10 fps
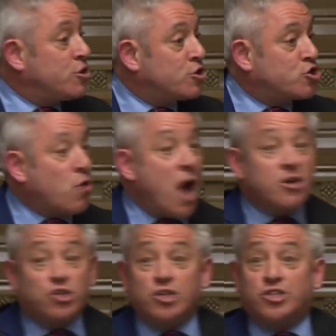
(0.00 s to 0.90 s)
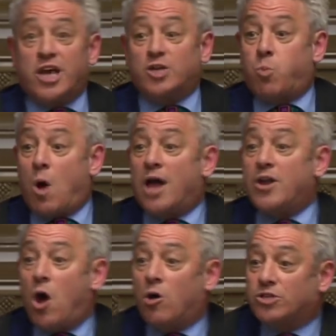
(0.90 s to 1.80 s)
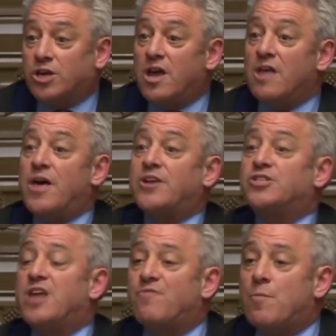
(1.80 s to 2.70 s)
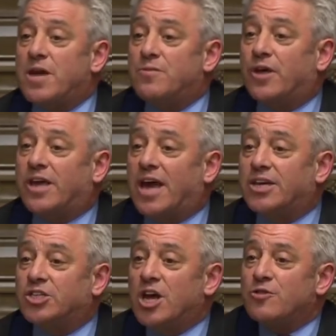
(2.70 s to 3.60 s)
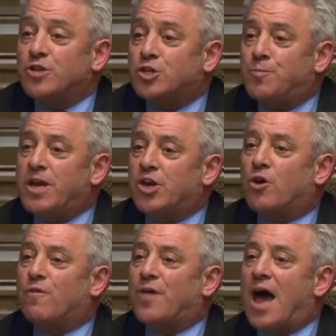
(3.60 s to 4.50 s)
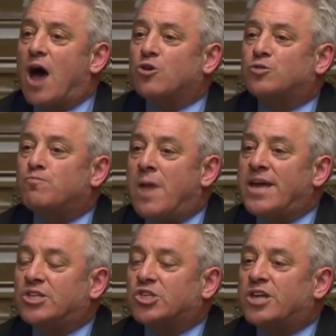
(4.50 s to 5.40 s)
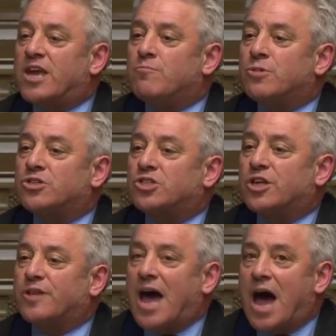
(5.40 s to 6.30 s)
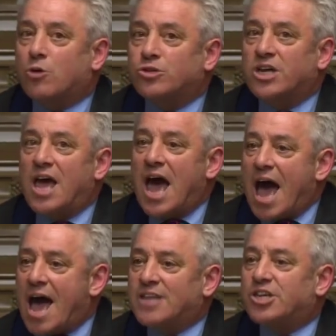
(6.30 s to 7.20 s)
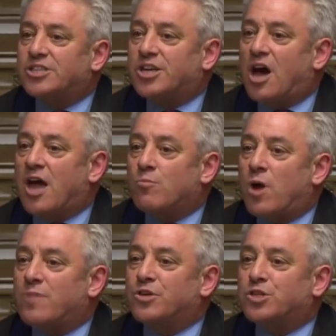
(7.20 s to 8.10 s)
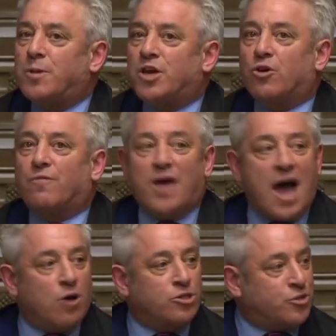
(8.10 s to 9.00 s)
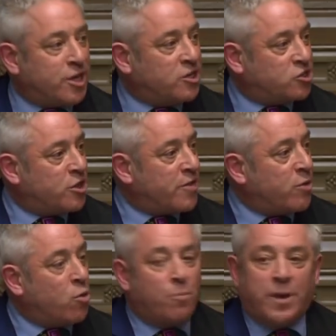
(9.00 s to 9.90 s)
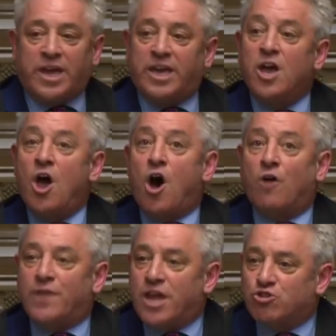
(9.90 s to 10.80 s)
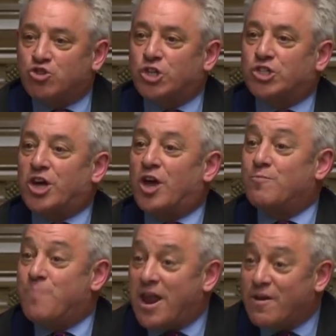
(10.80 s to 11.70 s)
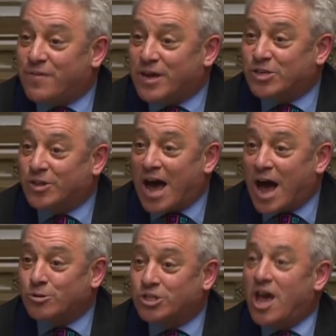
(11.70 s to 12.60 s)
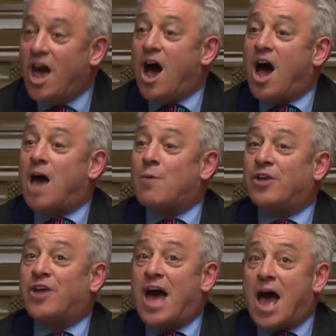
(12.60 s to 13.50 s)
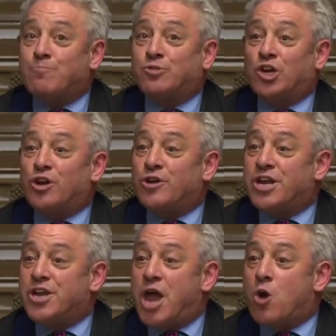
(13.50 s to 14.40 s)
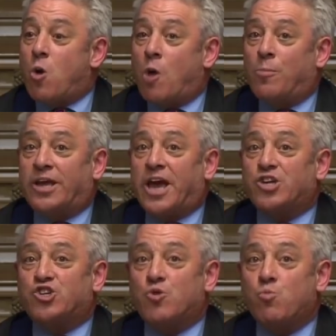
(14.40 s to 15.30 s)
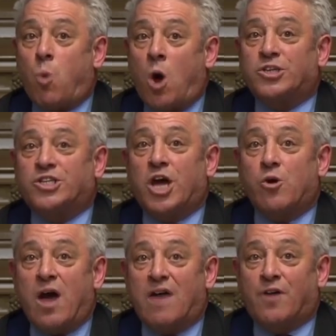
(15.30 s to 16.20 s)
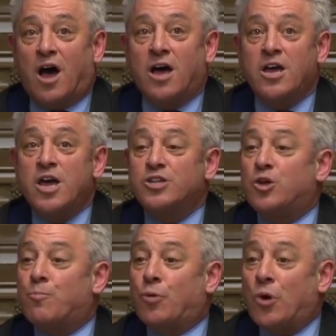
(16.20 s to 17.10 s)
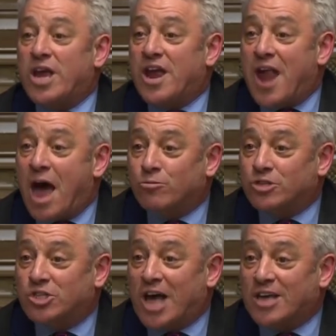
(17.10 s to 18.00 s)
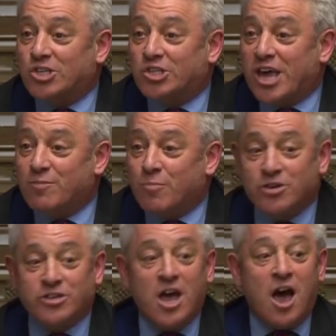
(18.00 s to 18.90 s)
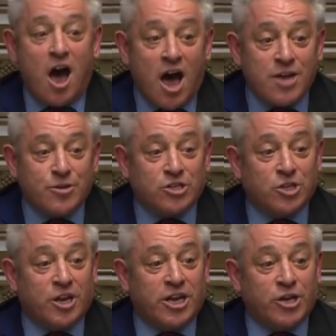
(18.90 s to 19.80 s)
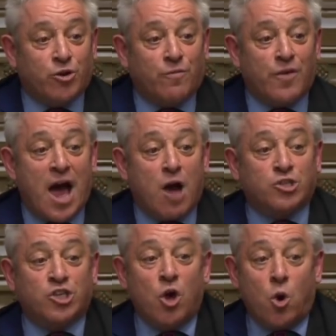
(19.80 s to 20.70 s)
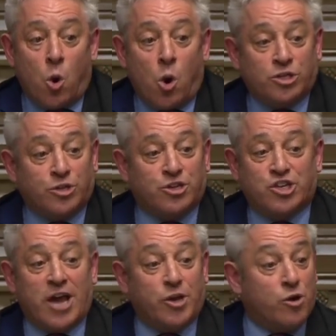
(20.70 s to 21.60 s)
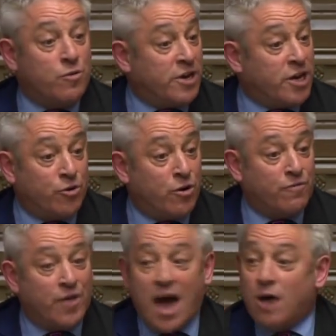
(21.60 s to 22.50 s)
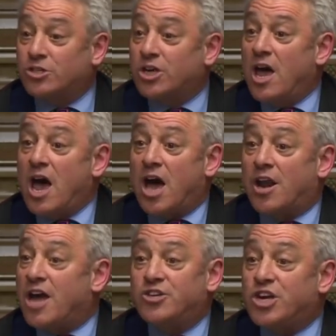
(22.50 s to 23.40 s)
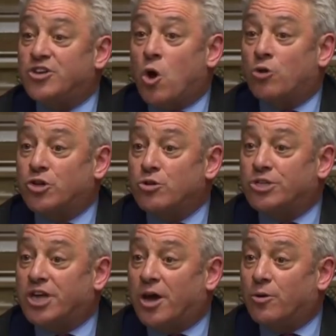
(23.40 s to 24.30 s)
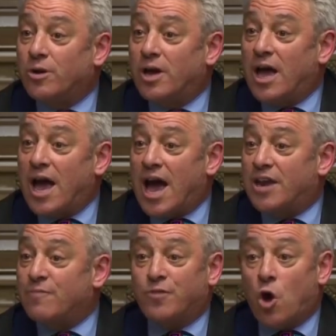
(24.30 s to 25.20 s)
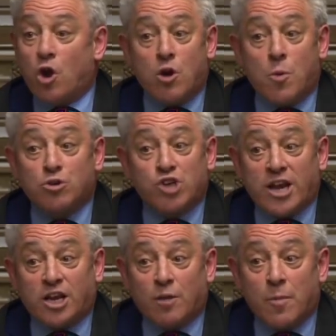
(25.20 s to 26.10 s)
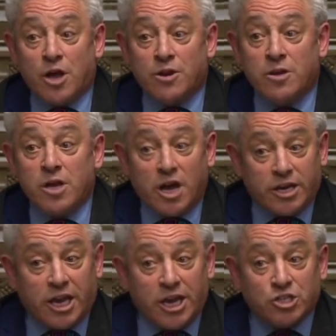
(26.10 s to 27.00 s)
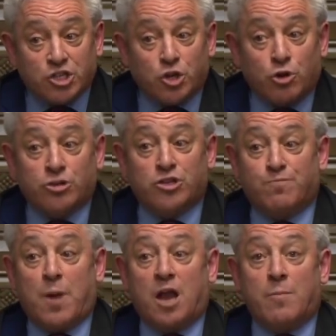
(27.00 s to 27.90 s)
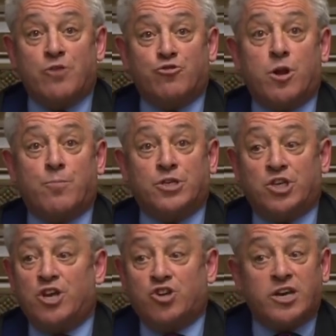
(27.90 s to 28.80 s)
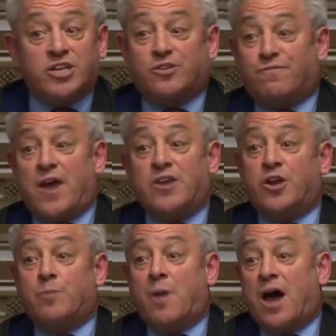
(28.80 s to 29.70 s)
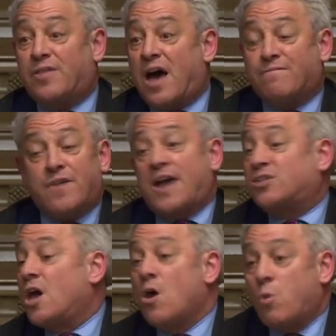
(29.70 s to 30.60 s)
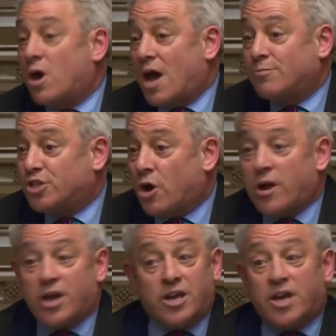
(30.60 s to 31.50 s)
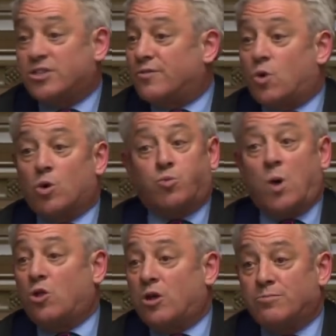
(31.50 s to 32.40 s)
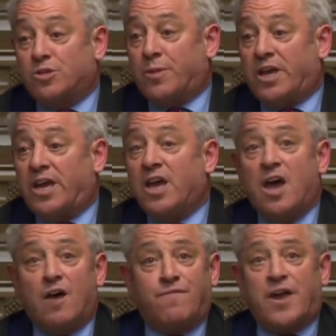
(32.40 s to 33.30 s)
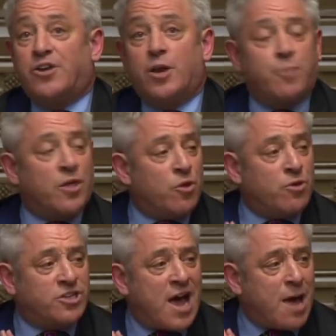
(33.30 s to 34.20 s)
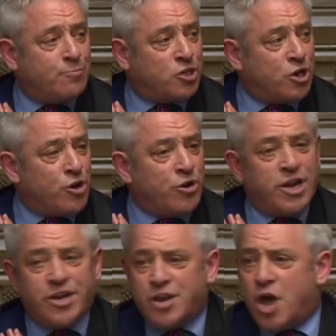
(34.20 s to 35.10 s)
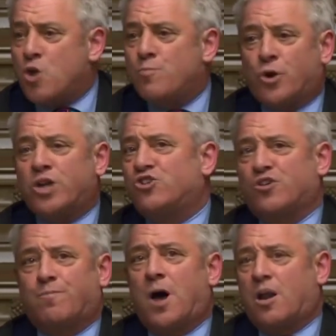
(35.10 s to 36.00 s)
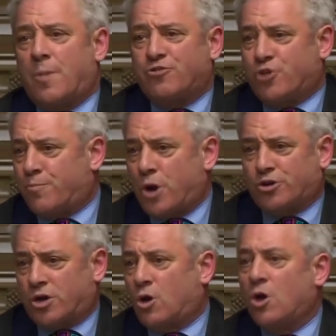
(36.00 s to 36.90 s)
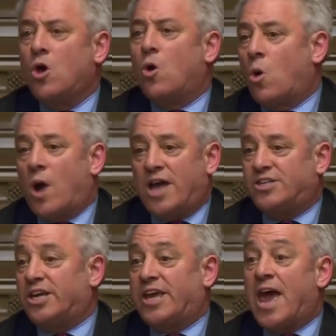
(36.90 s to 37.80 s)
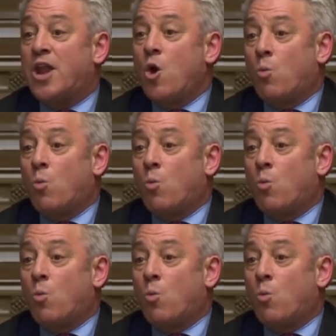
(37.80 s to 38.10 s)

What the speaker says: shrugs and says, why not? That has never been the case. The Speaker of the House makes statements to the House at a time when the Speaker of the House thinks that they will be of interest and benefit to the House. I am under absolutely no obligation whatsoever to pre-announce that statement either to the Leader of the House or to the Shadow of Leader of the House, and I did not do so. And if the Honourable Gentleman, a keen student of parliamentary procedure, is offended by that fact, well, I'm sorry, and he is, of course, welcome to be offended. But there is absolutely no breach of parliamentary protocol or etiquette